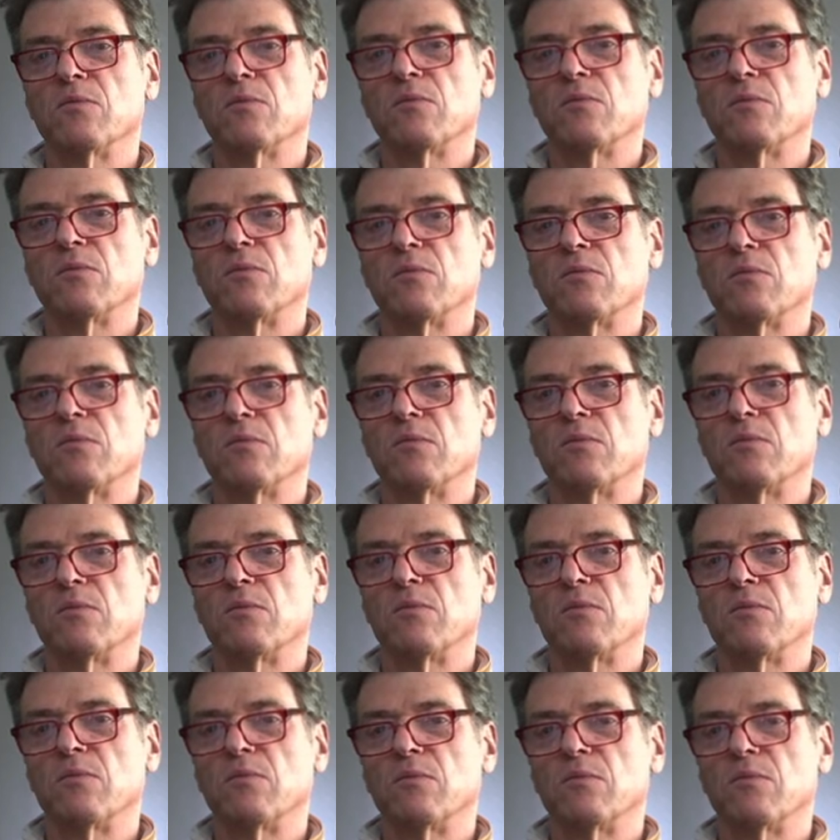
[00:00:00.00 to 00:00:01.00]

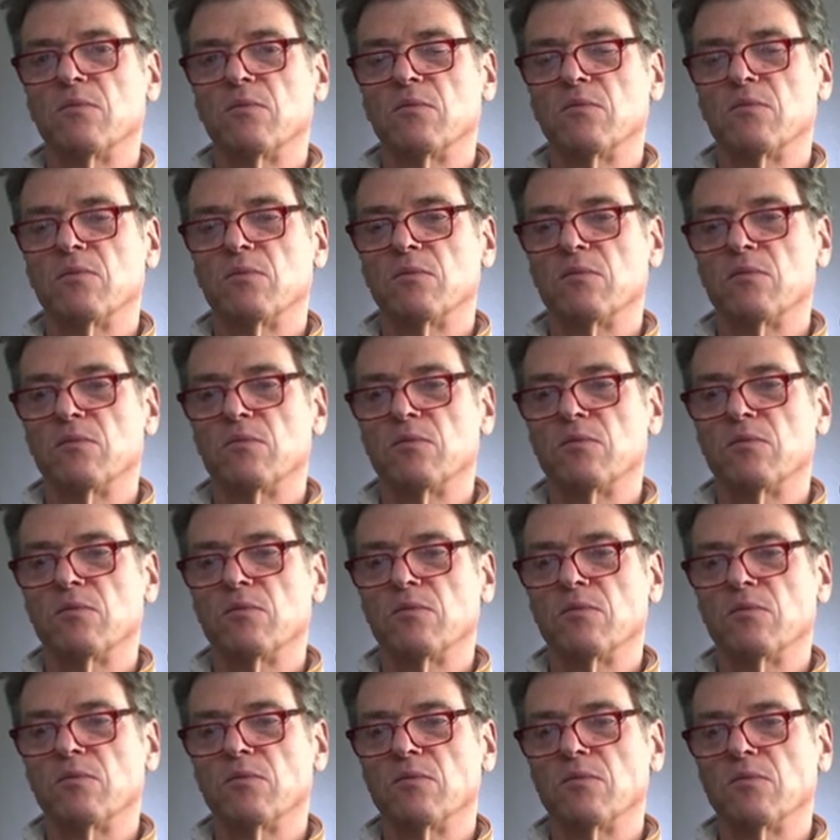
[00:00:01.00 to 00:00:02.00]

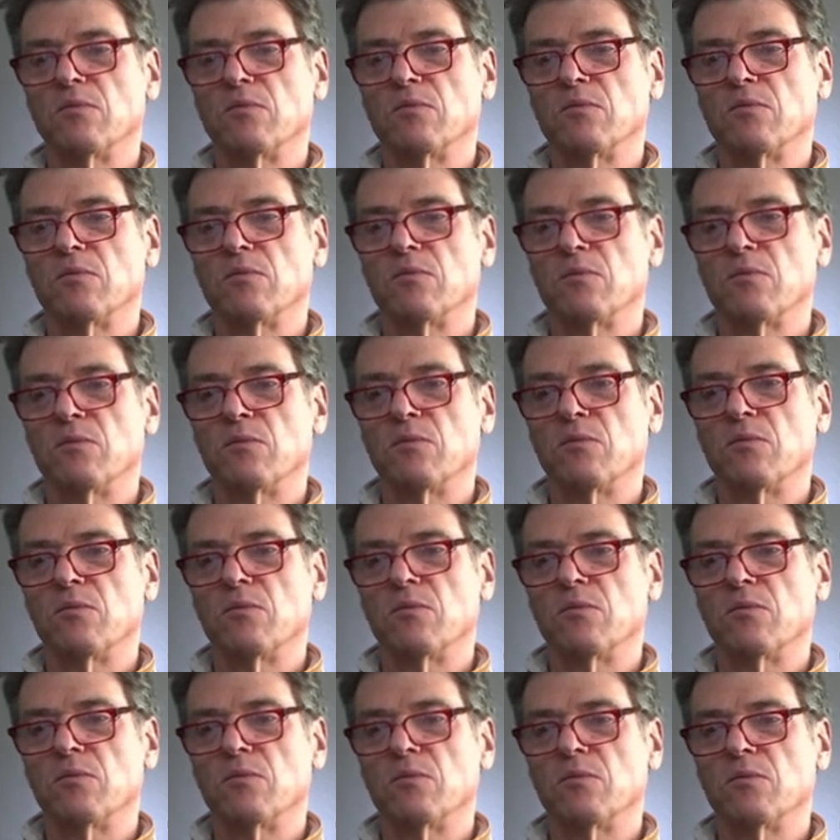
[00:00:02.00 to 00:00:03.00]

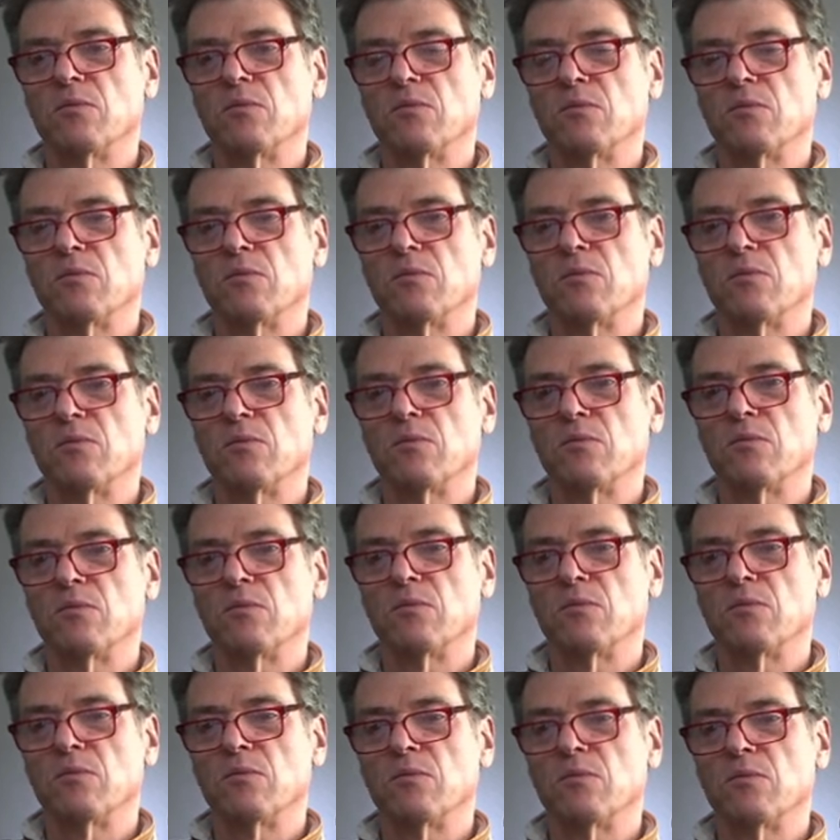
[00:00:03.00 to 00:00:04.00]

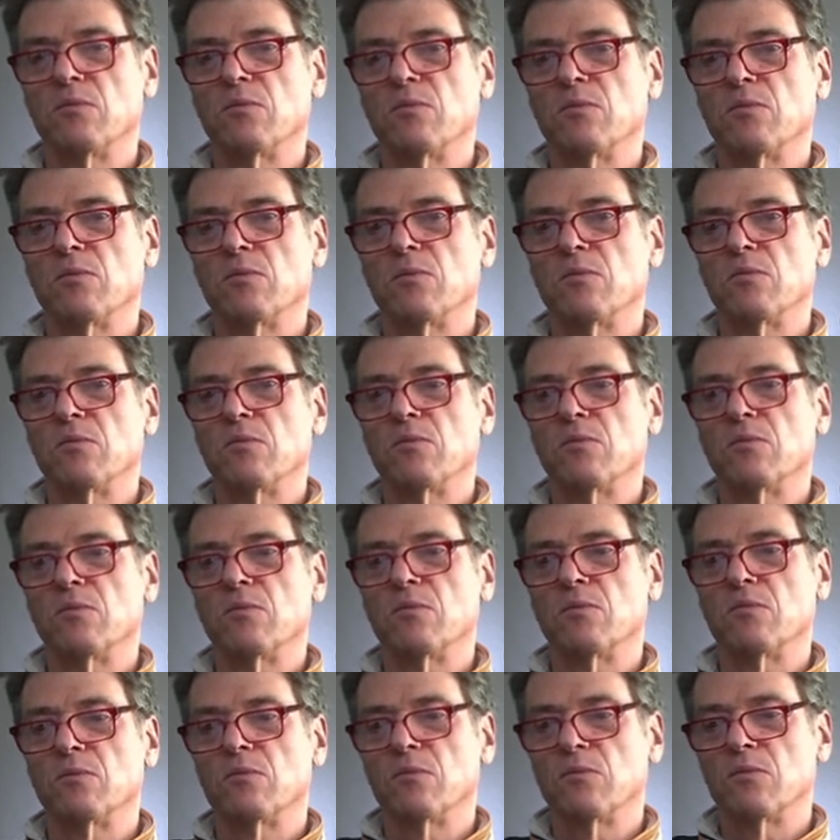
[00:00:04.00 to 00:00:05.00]

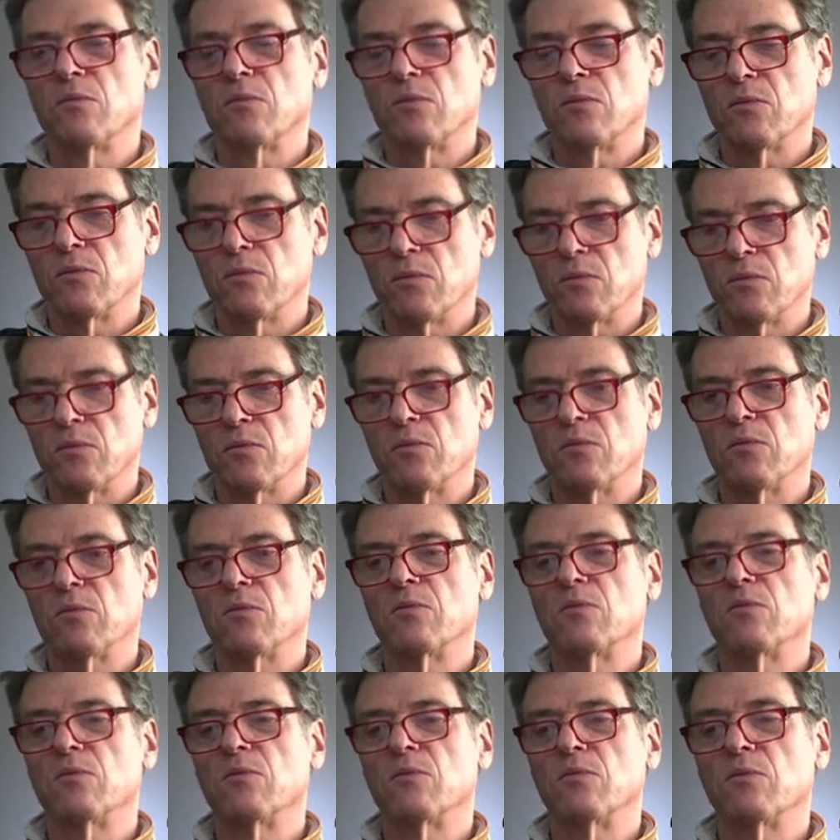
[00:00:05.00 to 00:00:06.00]

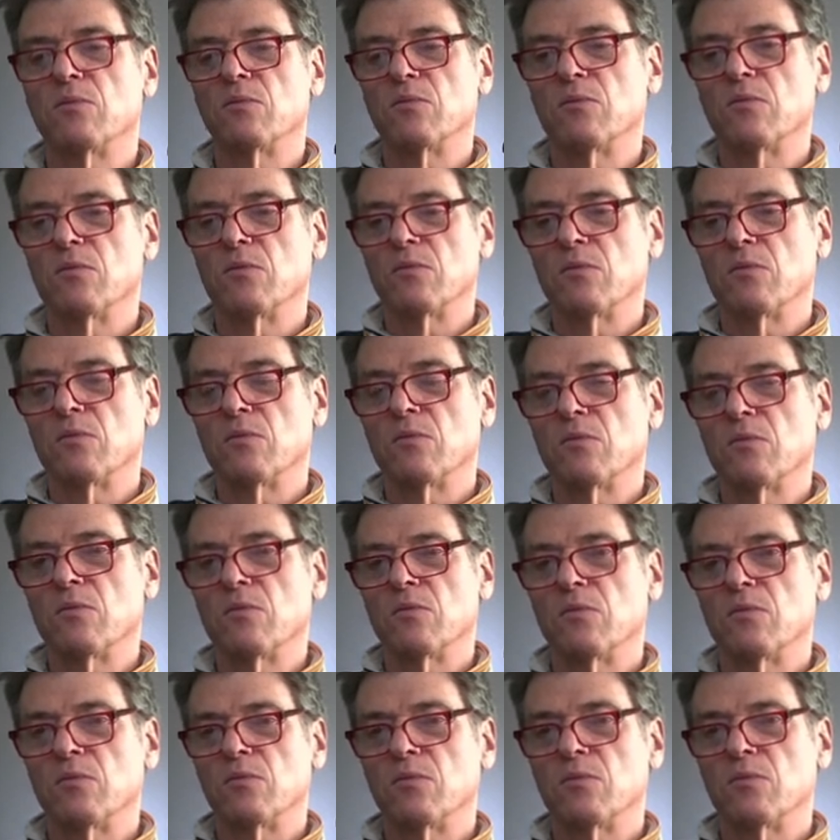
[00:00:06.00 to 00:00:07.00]

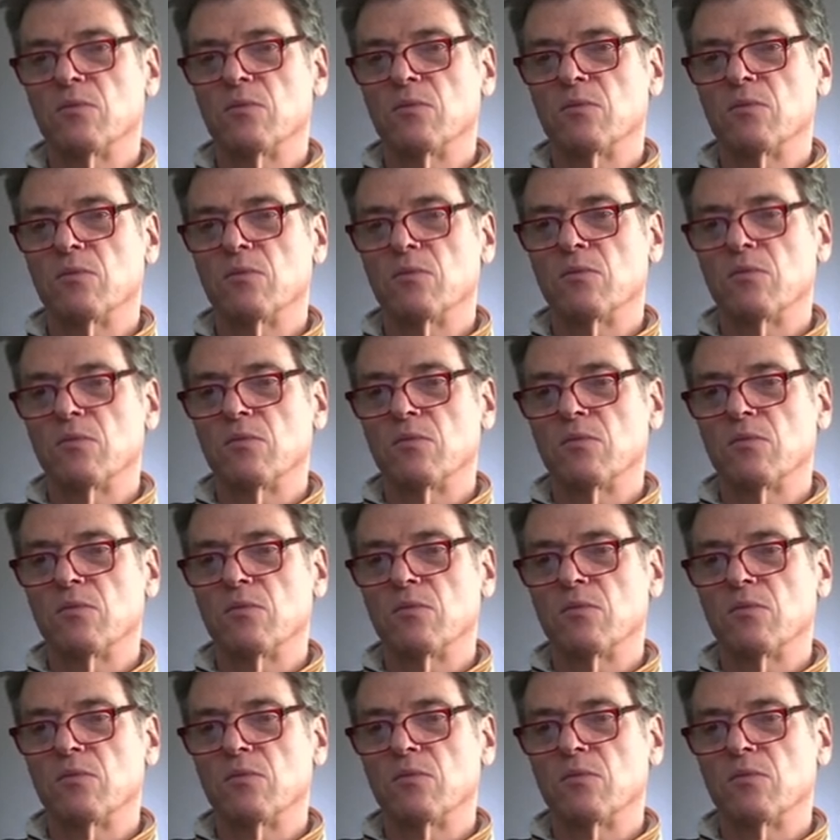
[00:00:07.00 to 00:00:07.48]
[no speech]